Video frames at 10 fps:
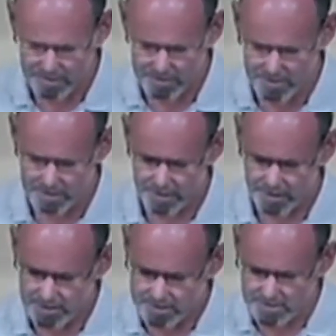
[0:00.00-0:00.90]
on to
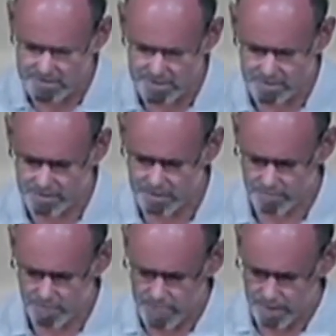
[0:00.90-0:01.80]
to see that.
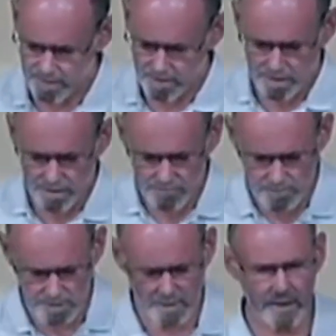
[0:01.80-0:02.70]

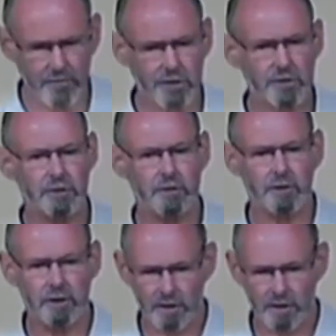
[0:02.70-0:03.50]
From an individual